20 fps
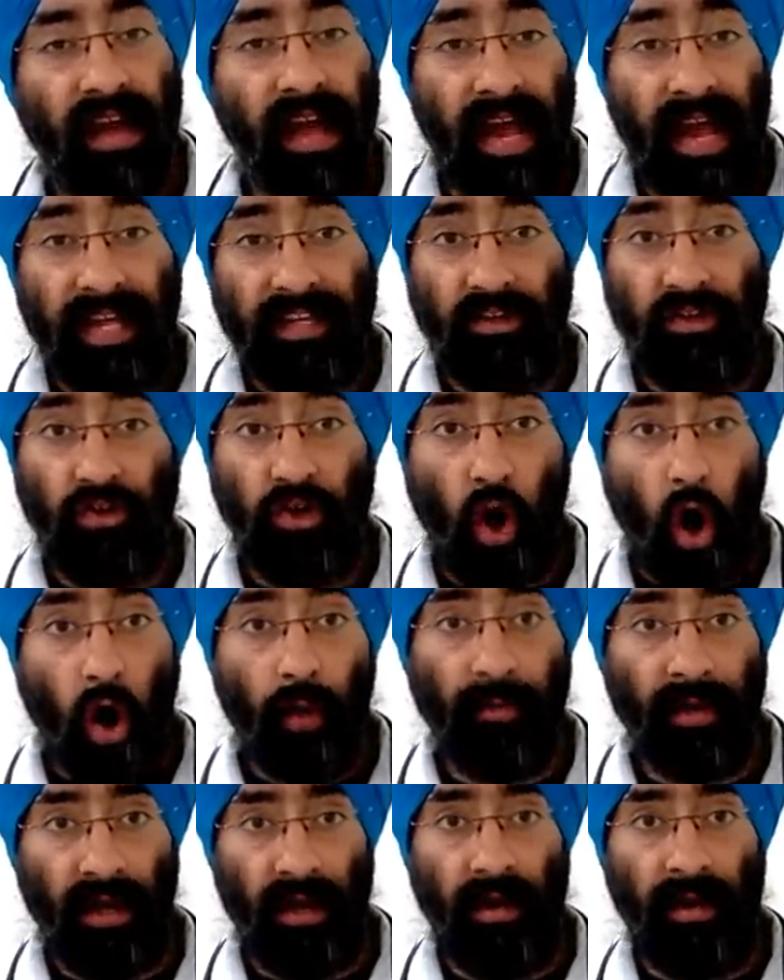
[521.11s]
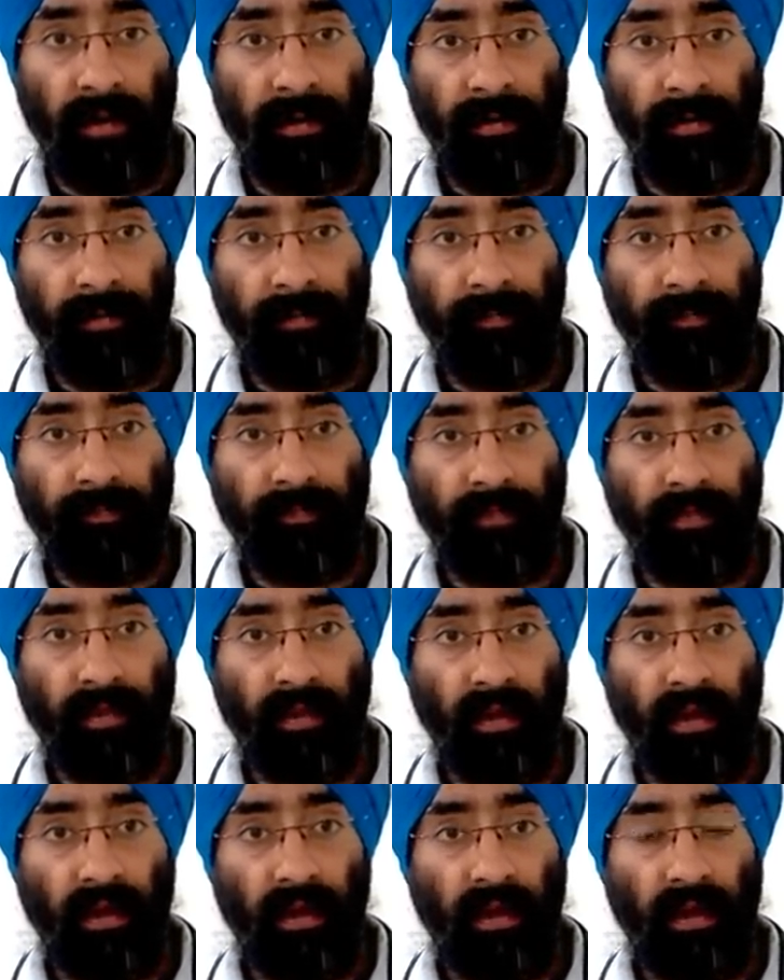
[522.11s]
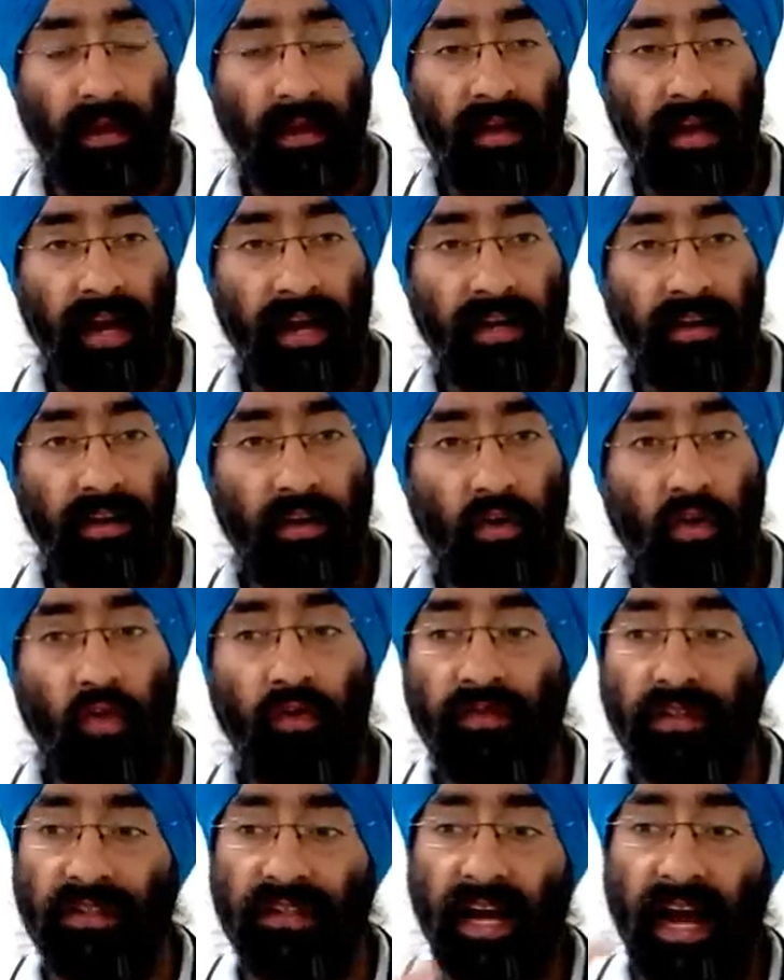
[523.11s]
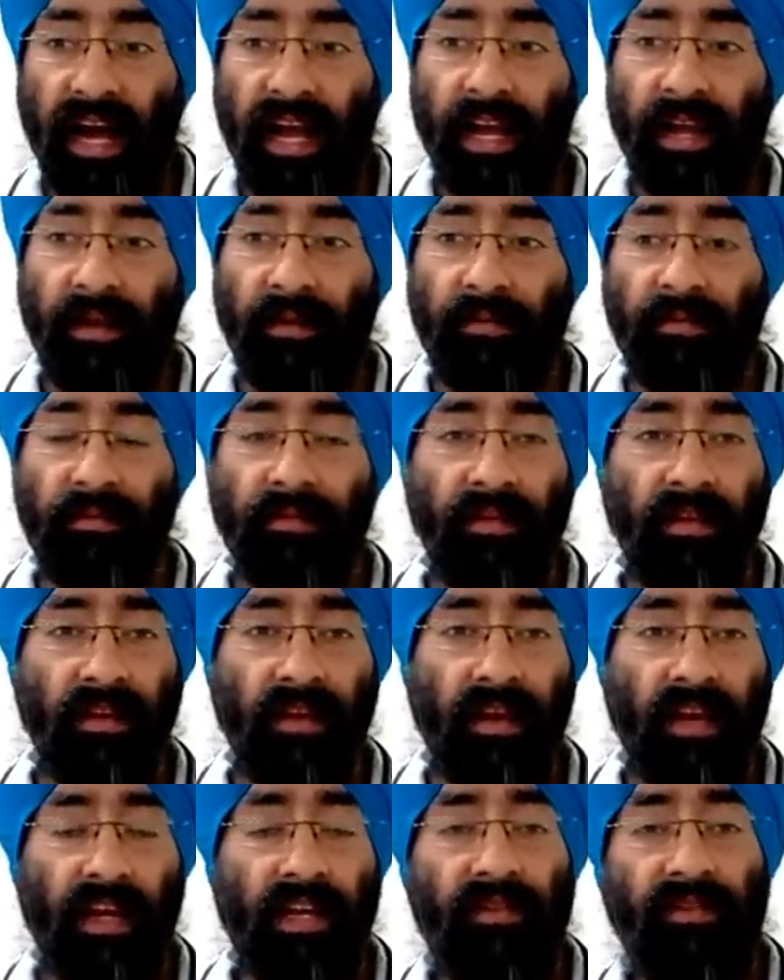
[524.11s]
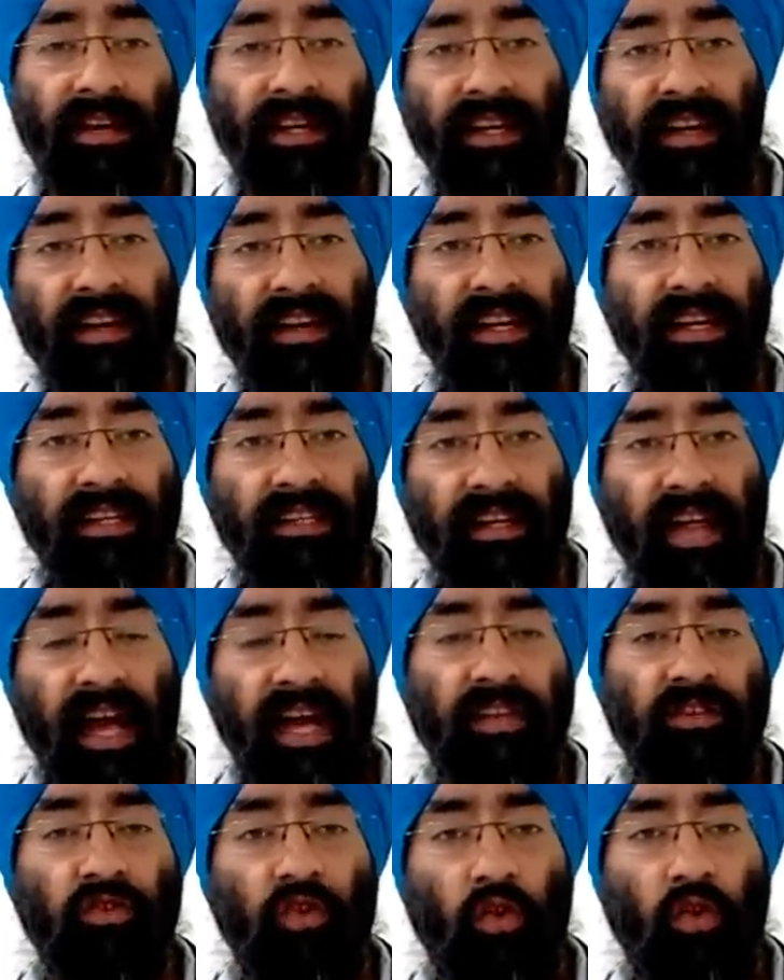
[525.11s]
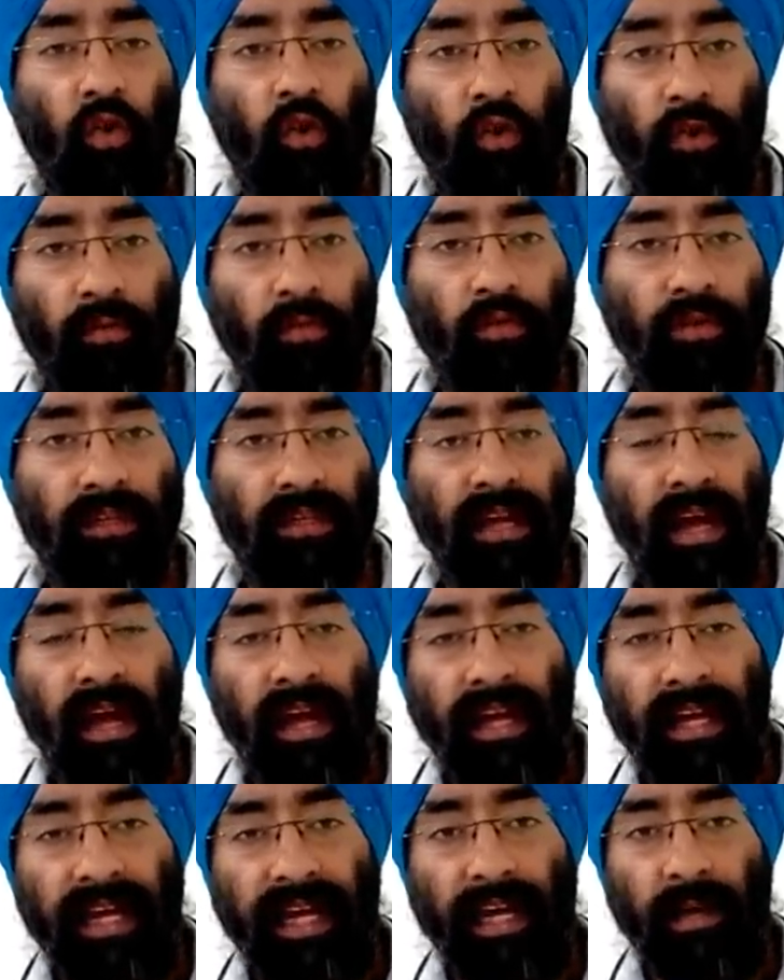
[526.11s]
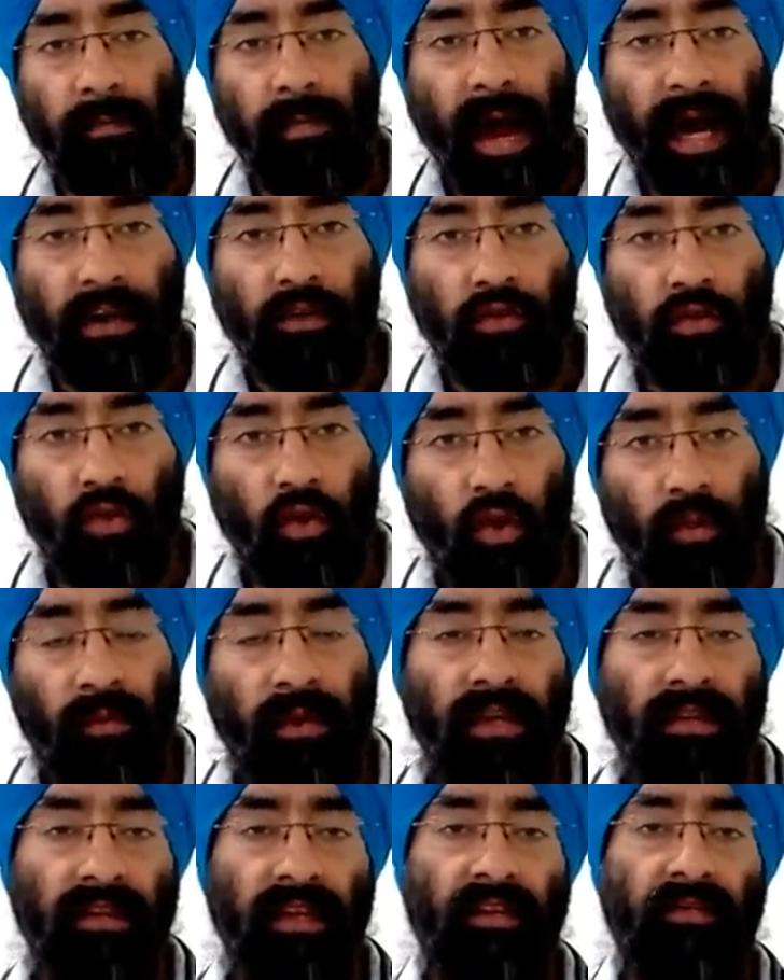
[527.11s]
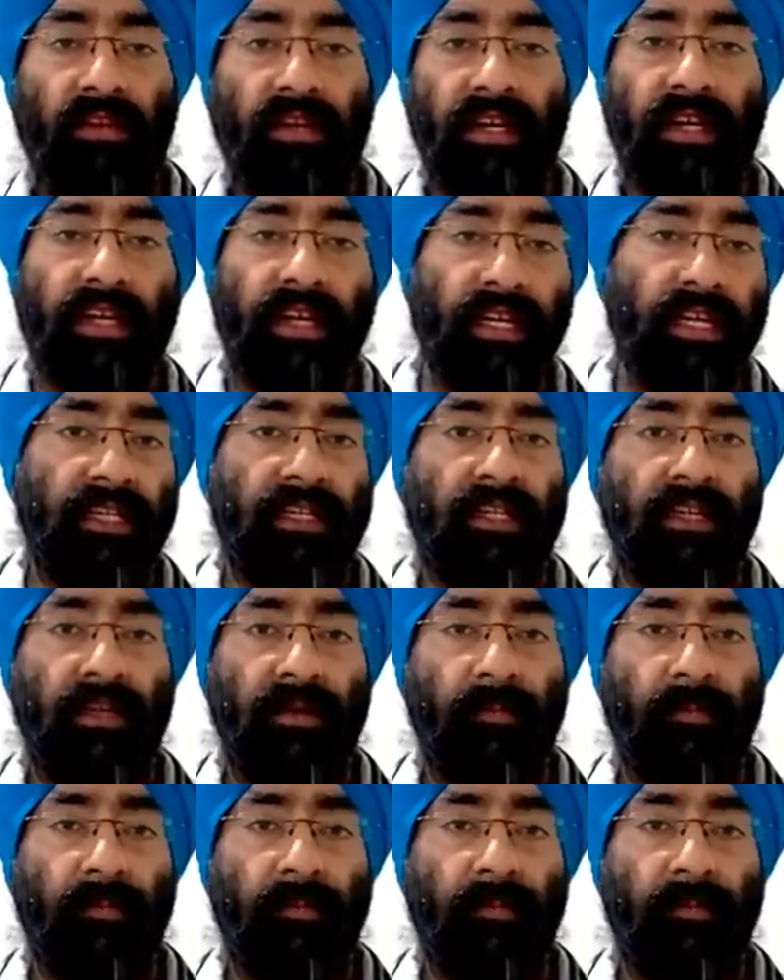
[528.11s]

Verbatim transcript: It's normal, right? Over time, it will decrease. As your hormones get back to normal, they will decrease.